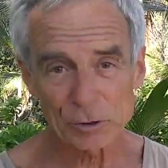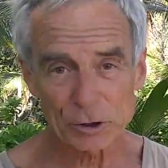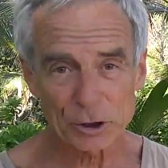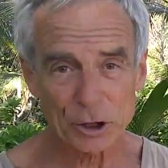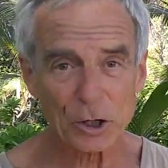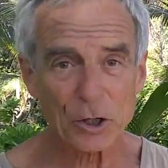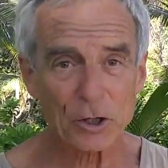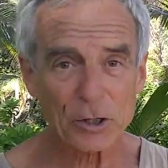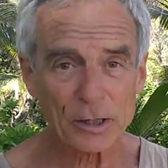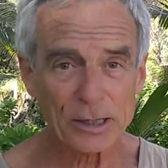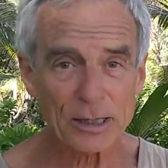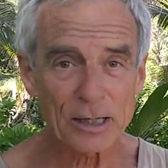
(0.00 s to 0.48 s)

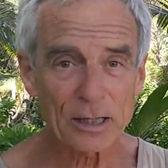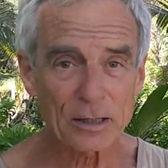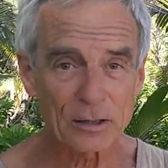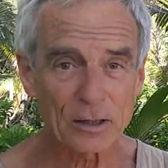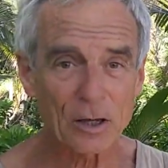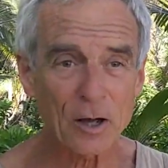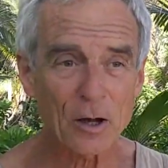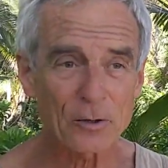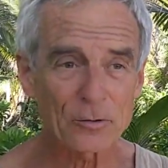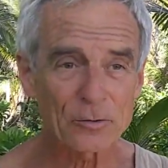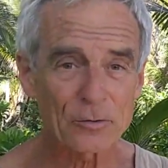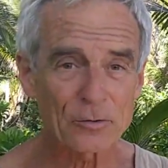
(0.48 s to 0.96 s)
jogging
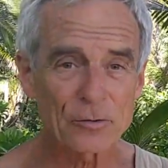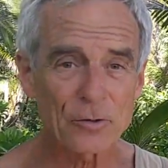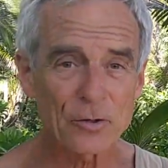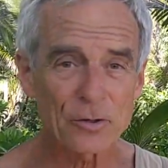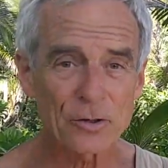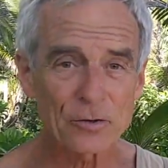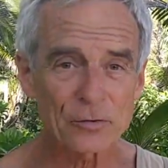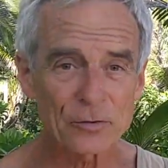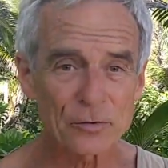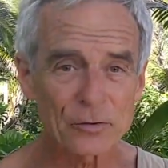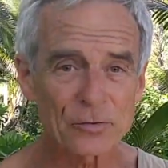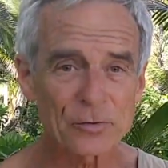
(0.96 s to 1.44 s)
had gone to
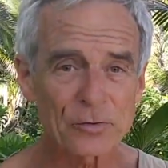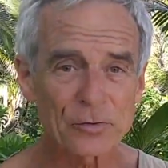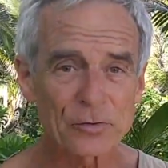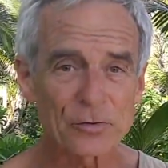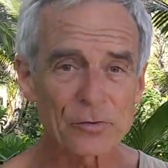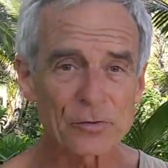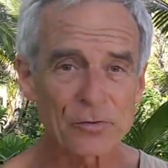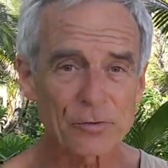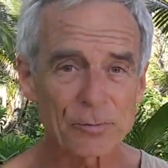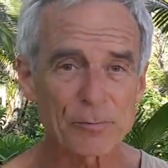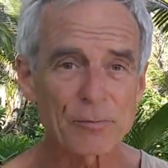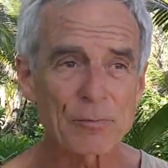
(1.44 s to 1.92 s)

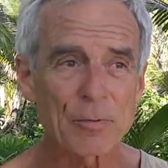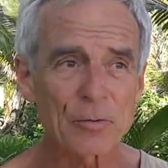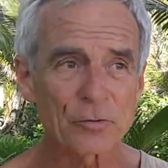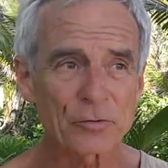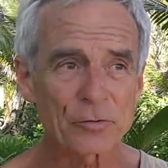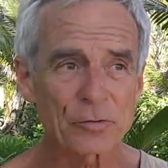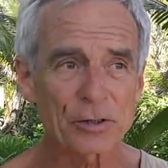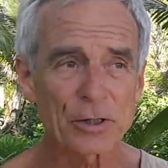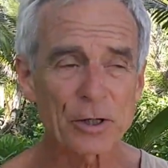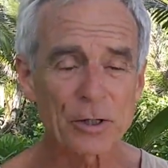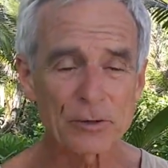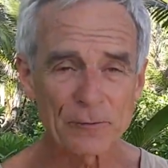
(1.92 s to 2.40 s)
non-existence
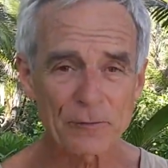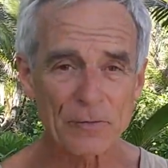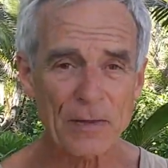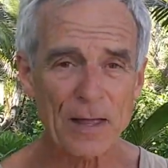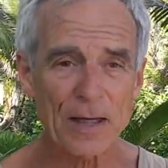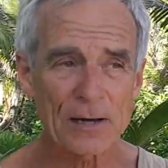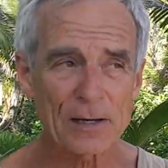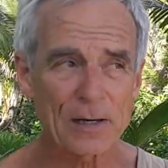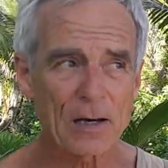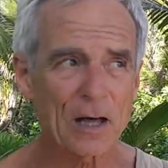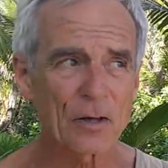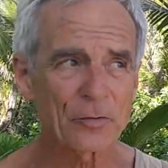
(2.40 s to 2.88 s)
mostly over
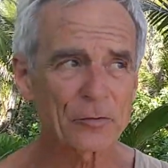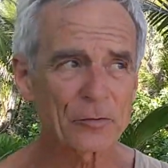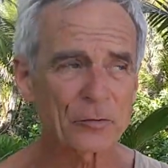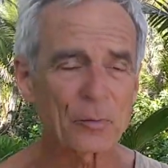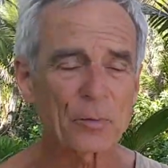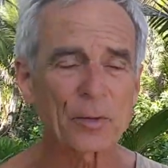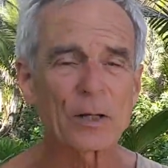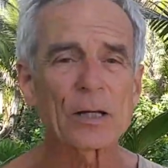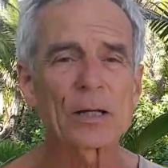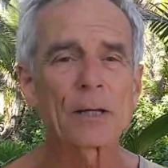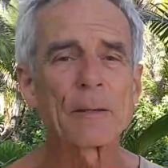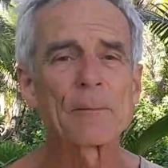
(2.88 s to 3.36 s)
that
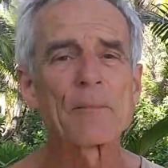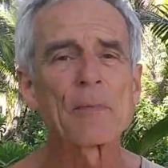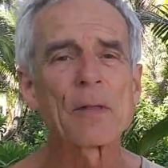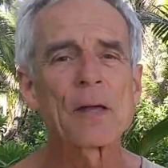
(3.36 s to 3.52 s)
last week,